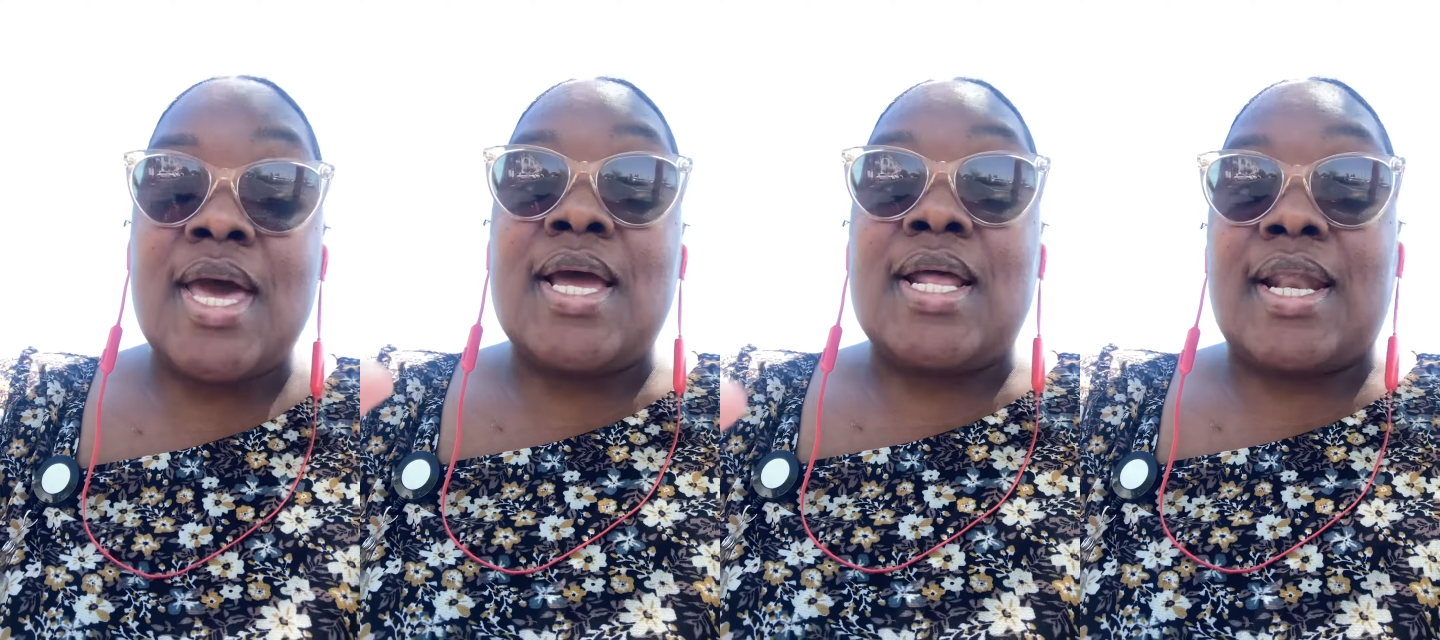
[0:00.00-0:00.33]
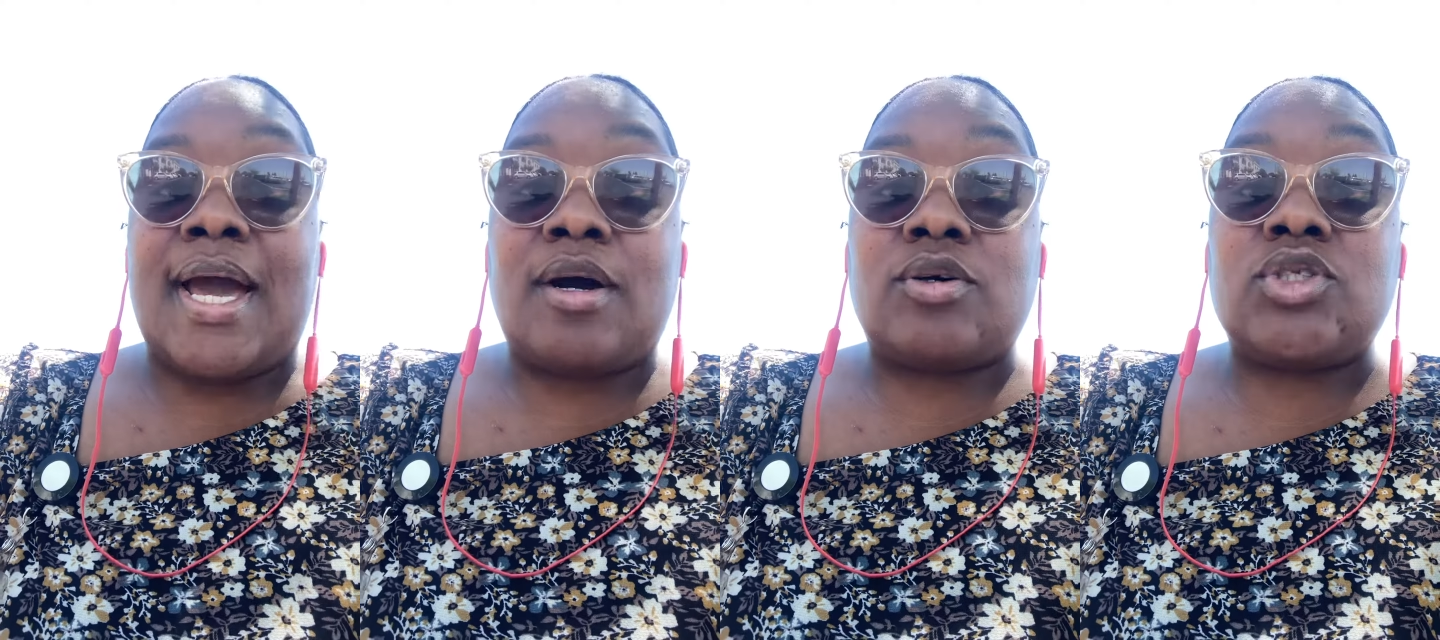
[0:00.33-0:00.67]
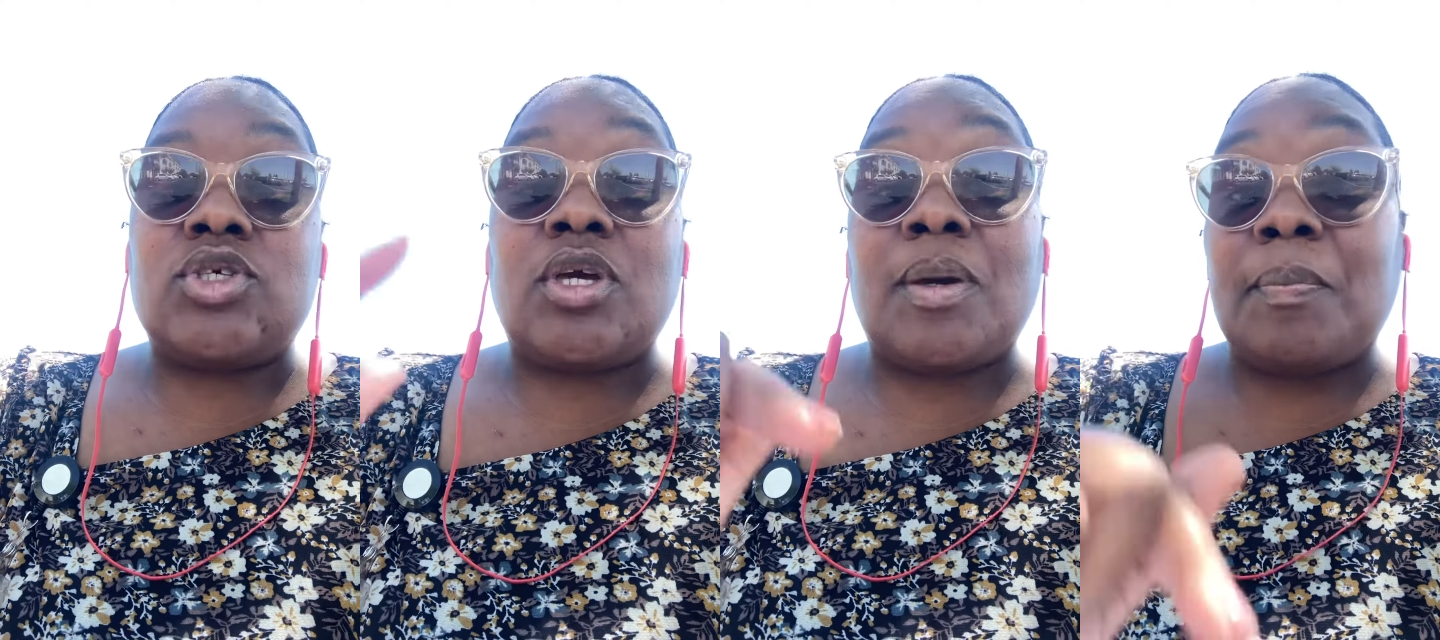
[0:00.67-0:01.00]
Now,
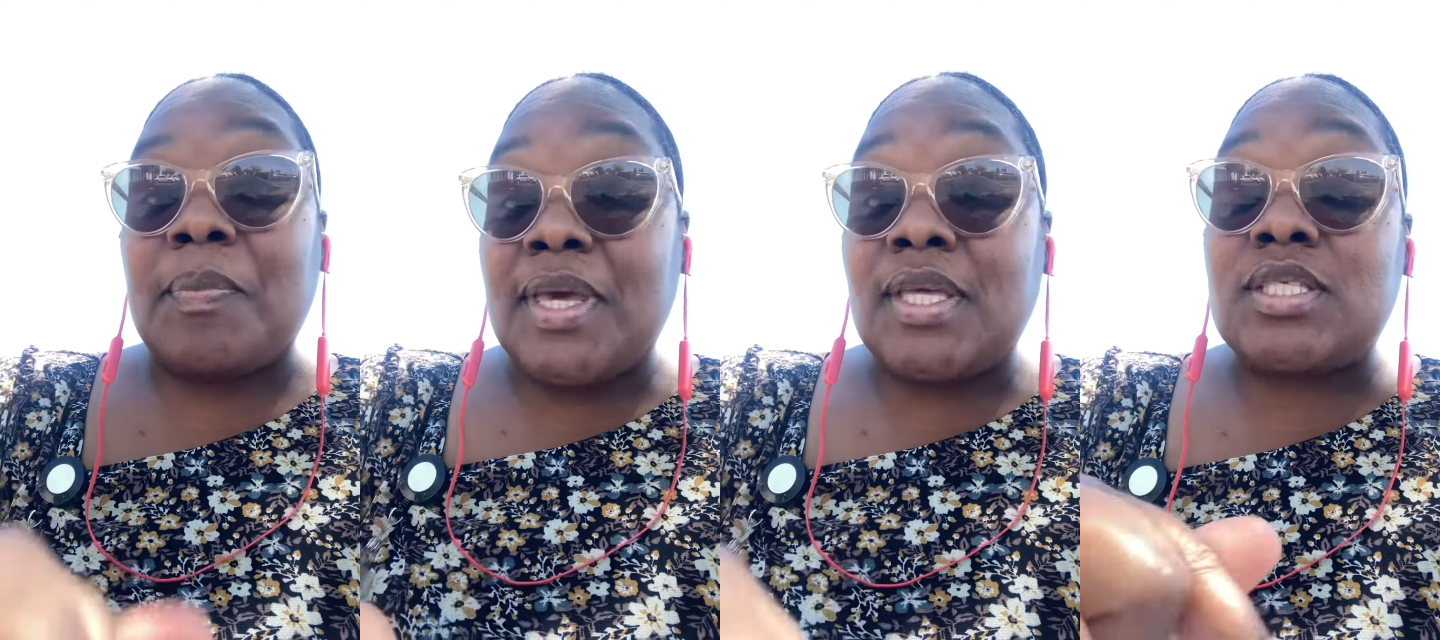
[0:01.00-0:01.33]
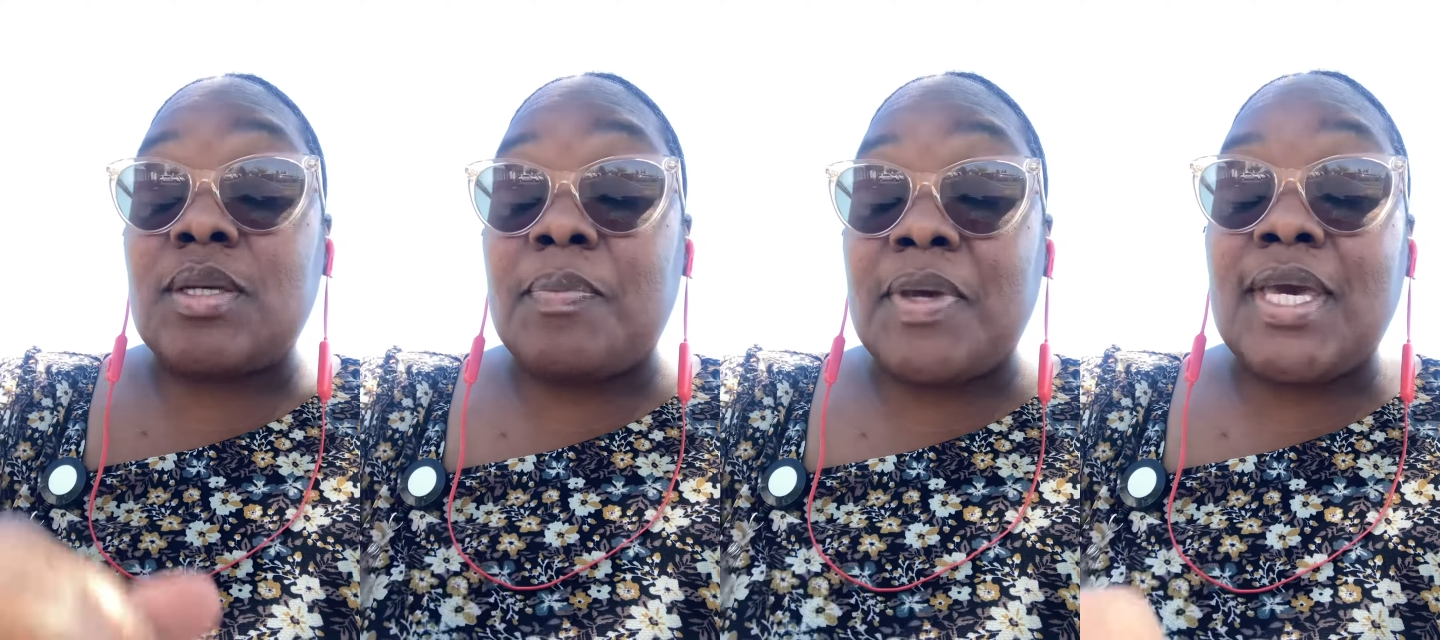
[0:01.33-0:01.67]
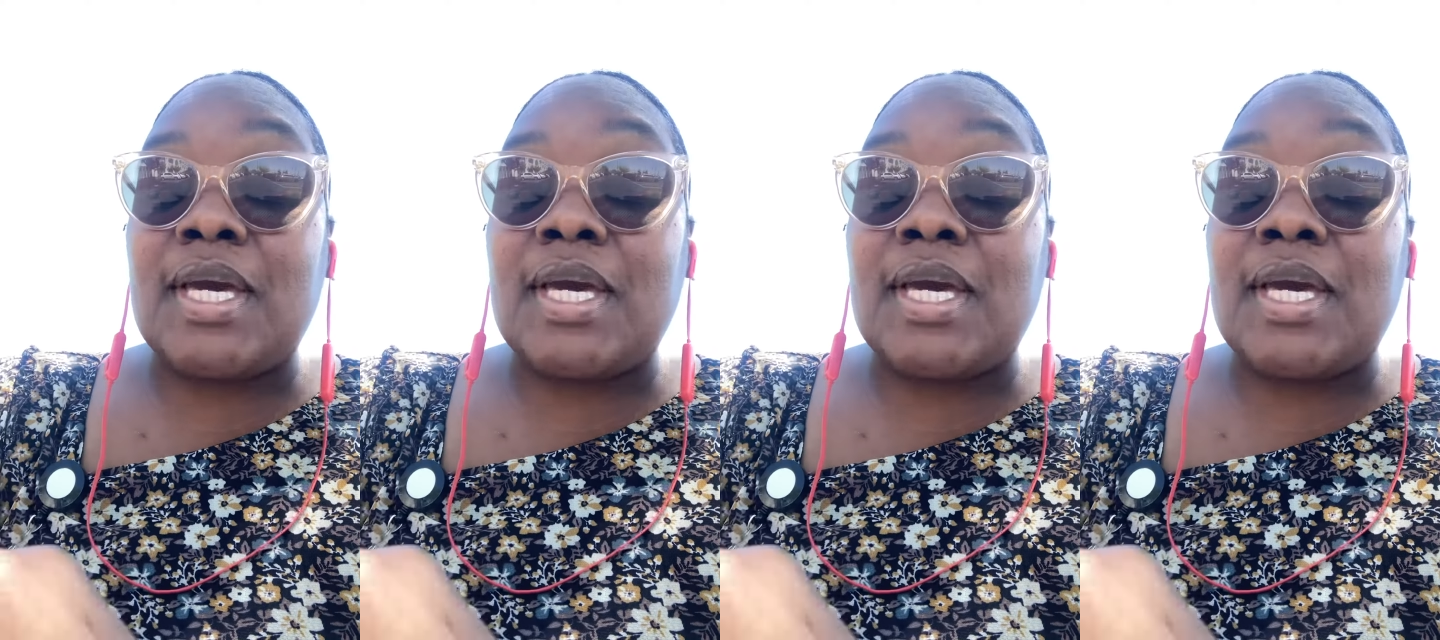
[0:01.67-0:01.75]
to be